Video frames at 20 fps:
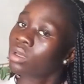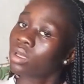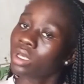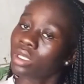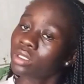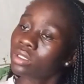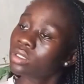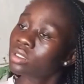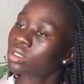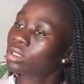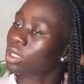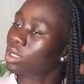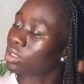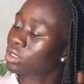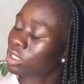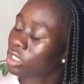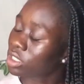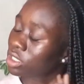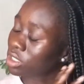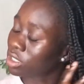Yes,
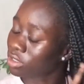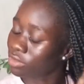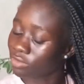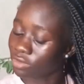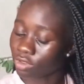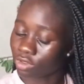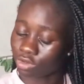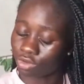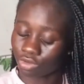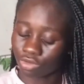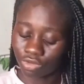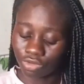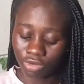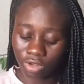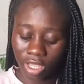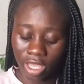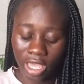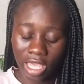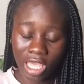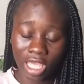I'll just leave it to
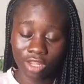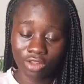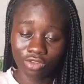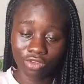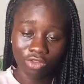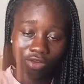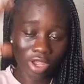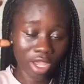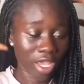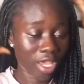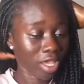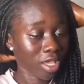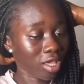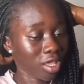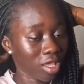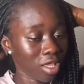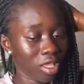dry, air dry.